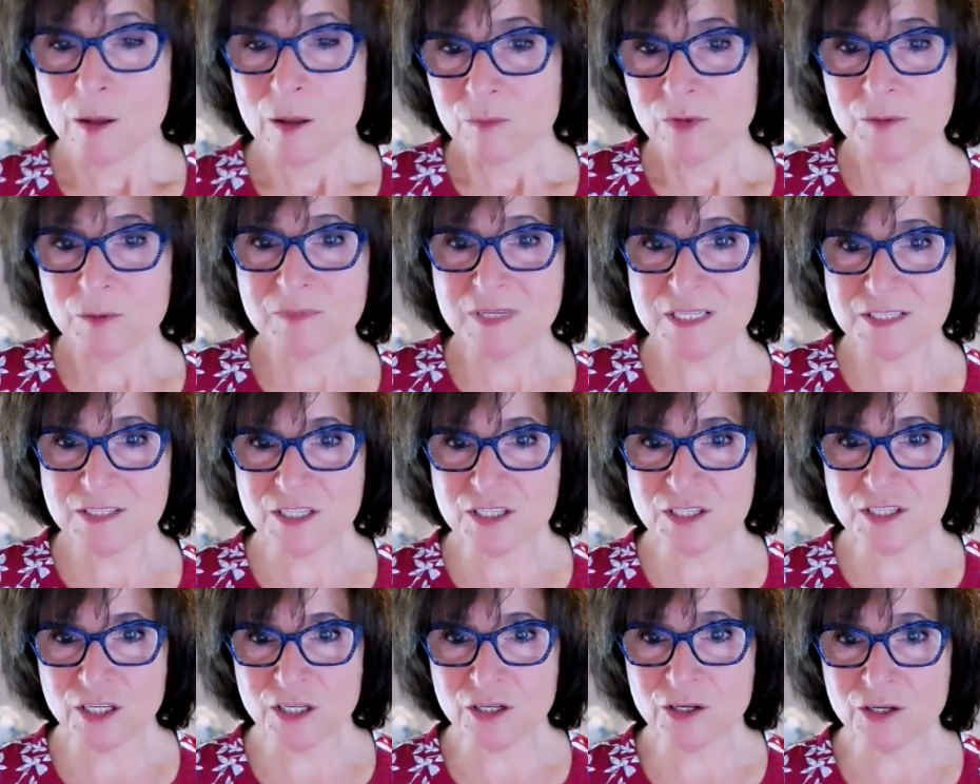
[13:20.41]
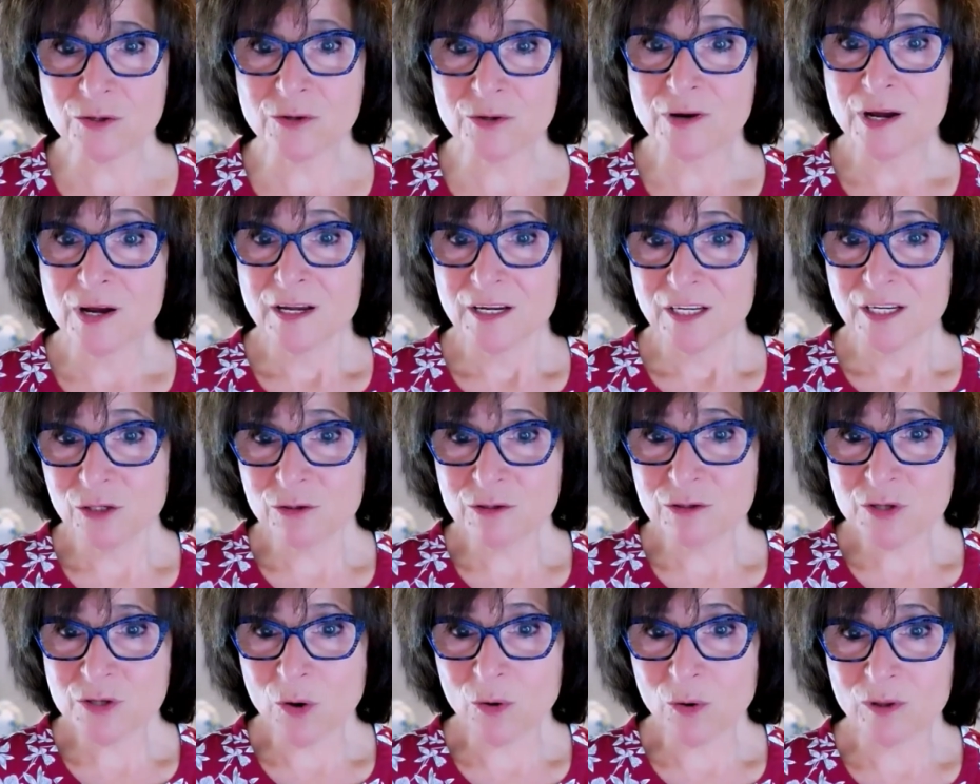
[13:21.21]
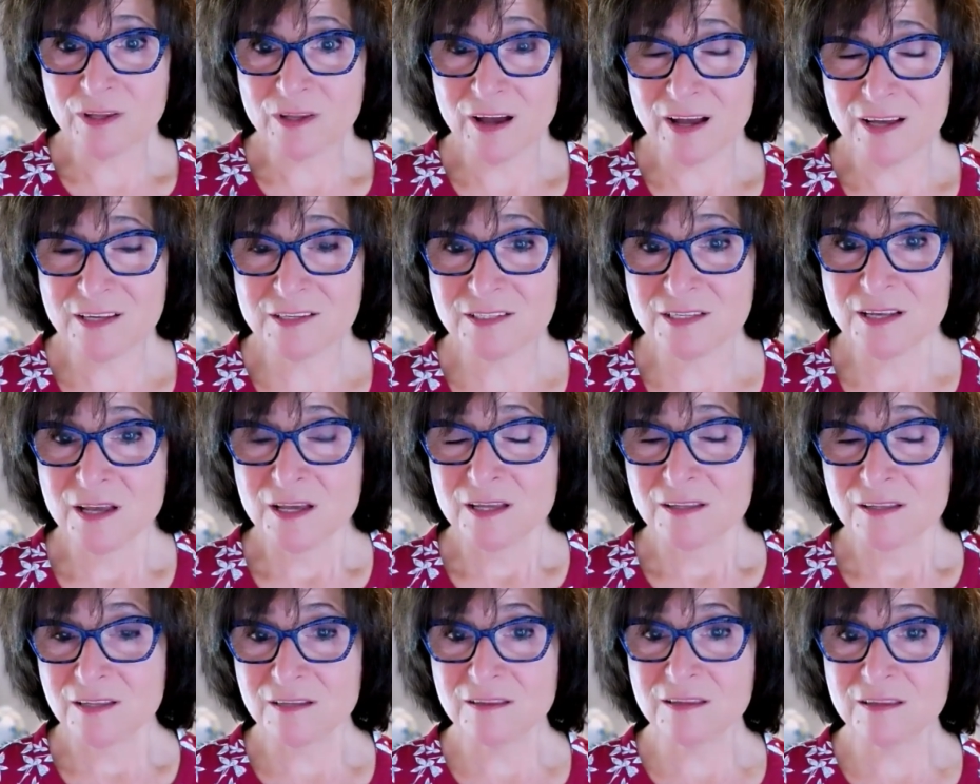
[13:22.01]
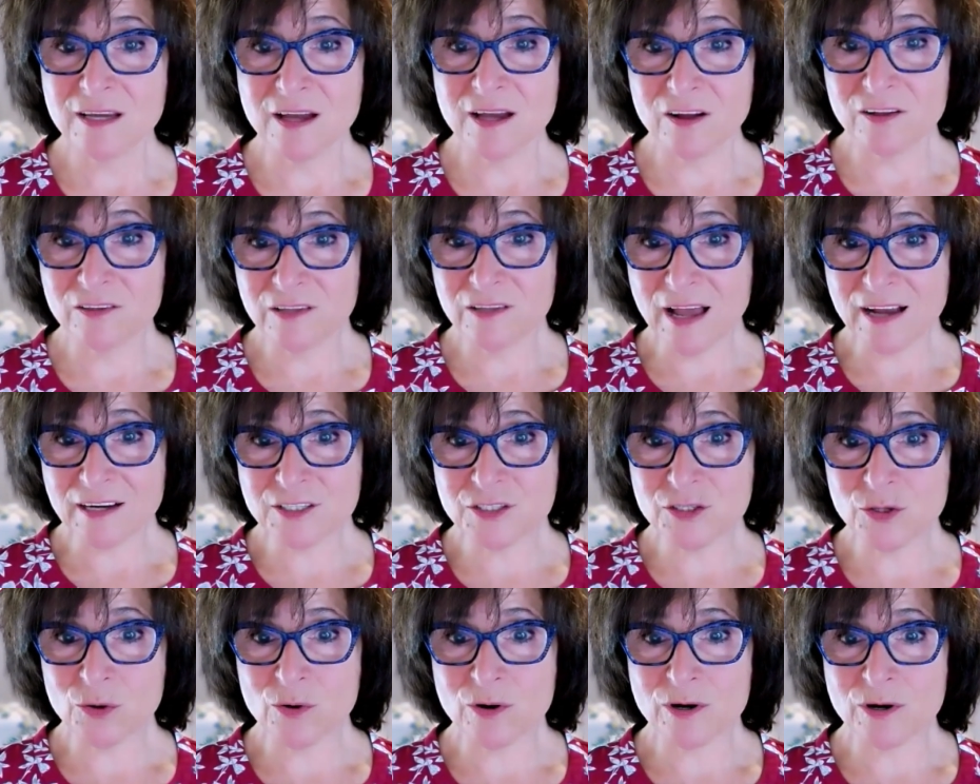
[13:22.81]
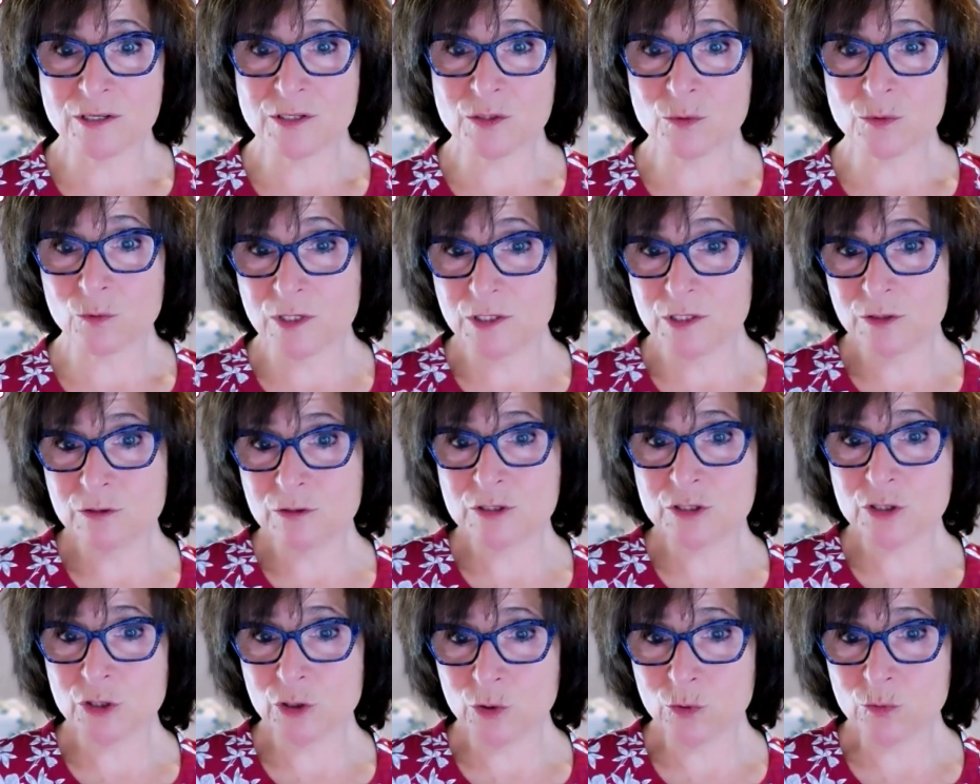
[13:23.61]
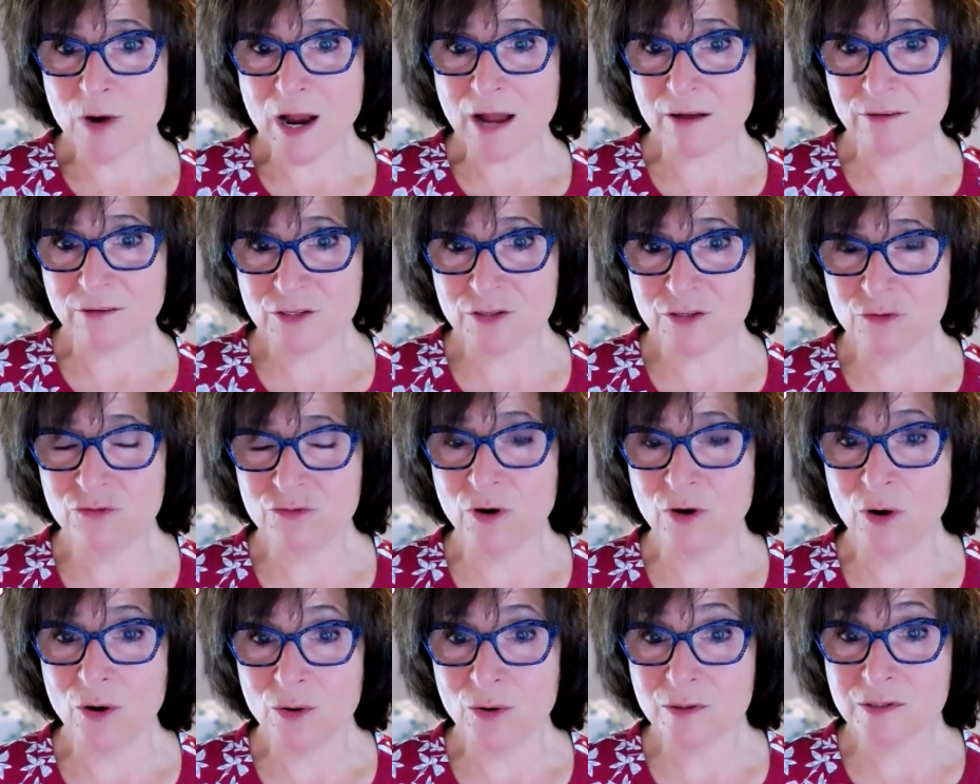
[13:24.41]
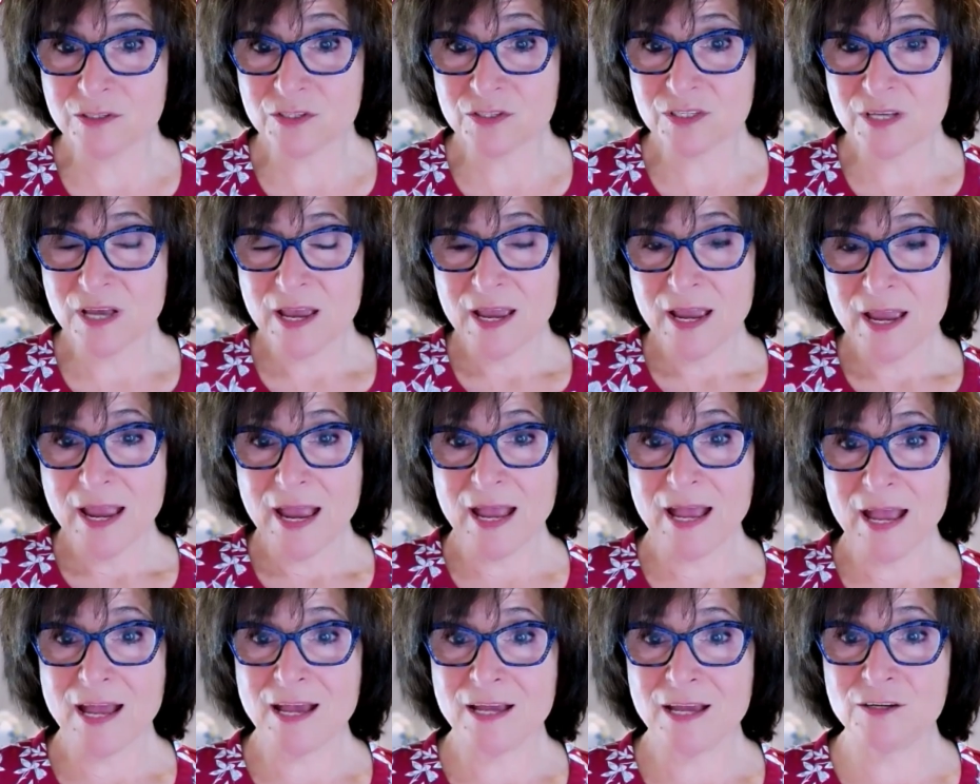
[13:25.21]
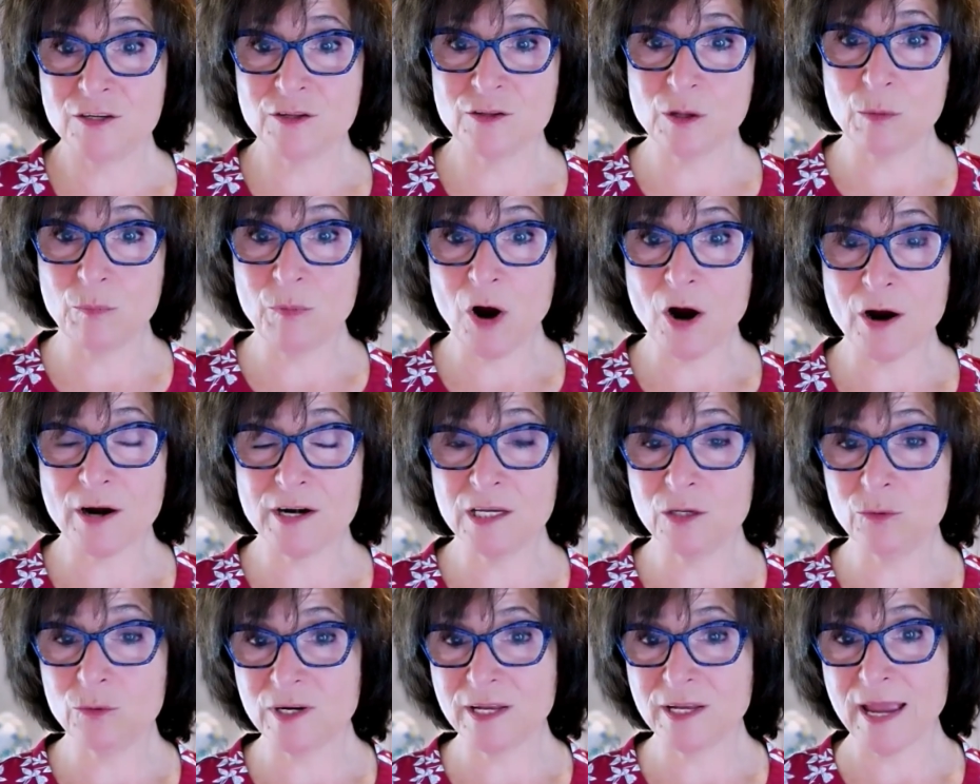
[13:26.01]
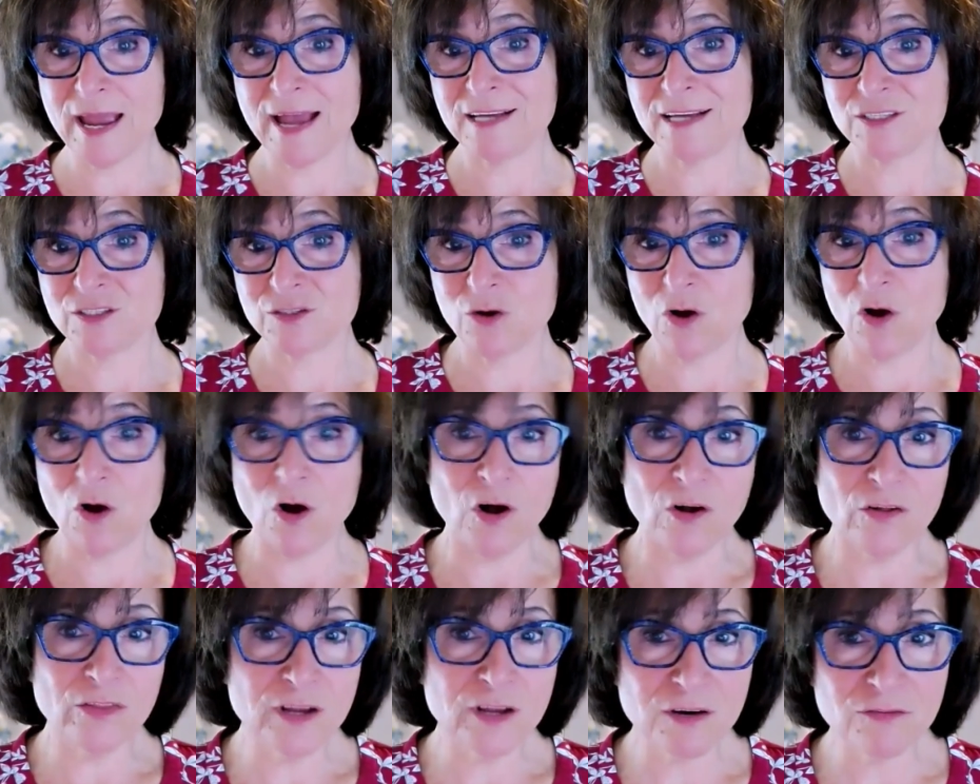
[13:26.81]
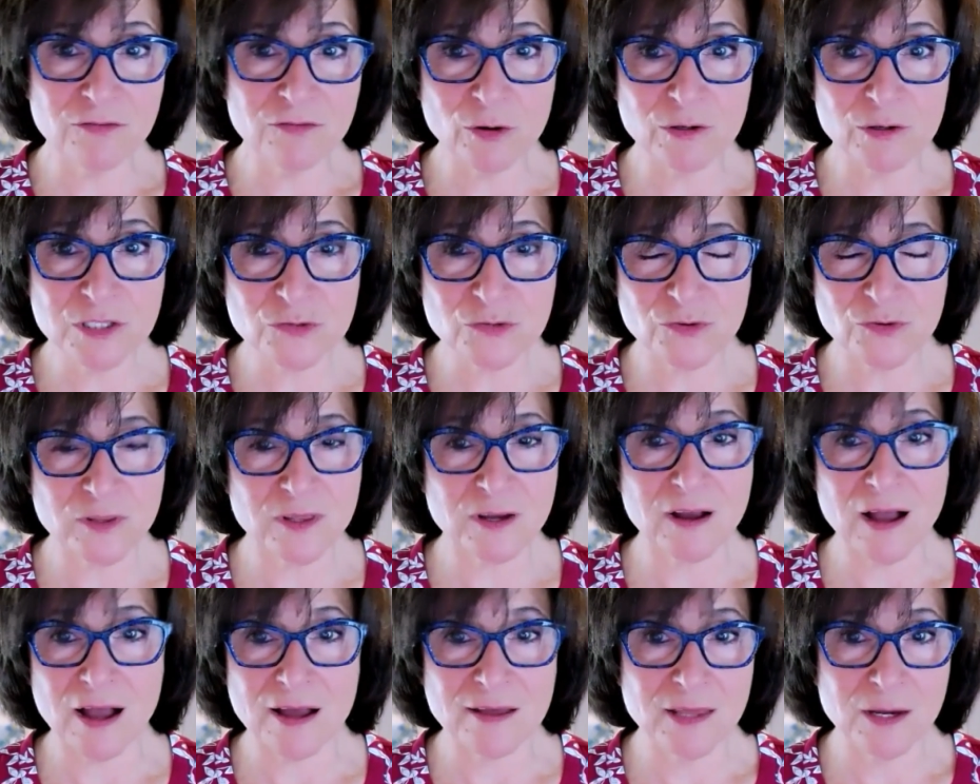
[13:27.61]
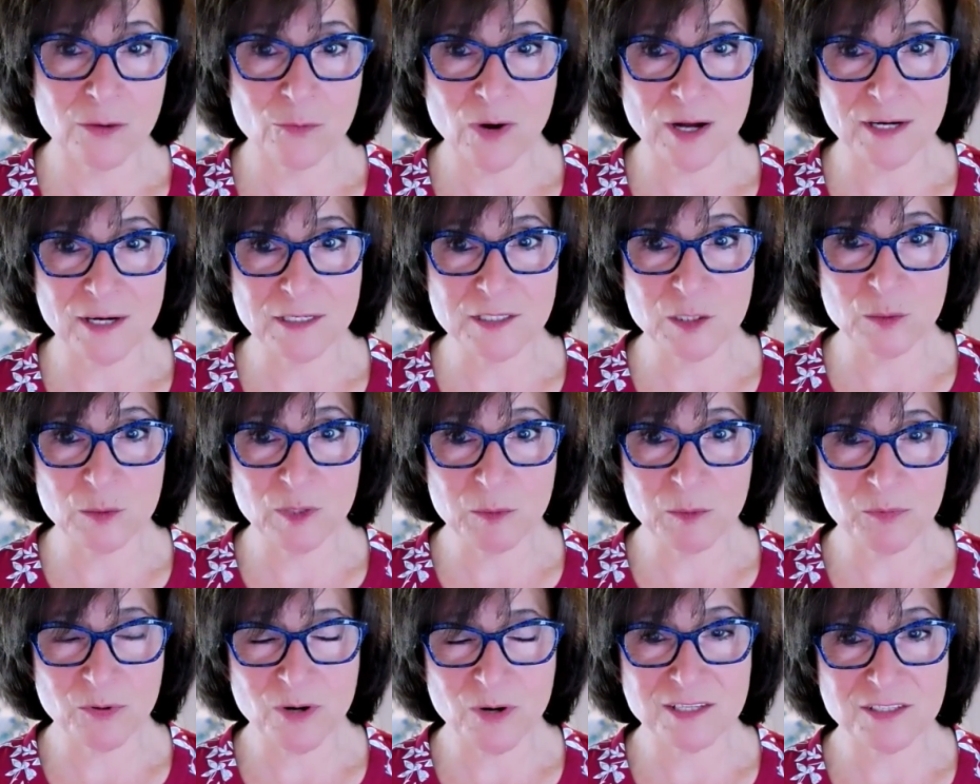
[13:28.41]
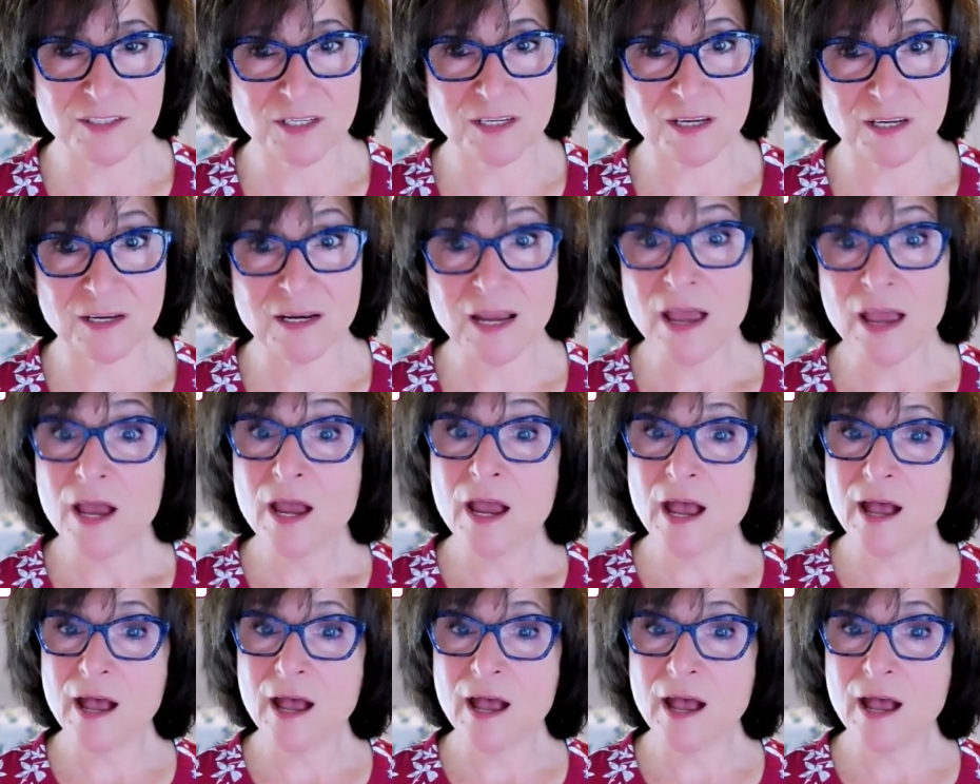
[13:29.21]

But Mrs. Q, you told us that the electors would do 2 rounds of votes, and the party would cast all their votes for the guy they wanted to be president,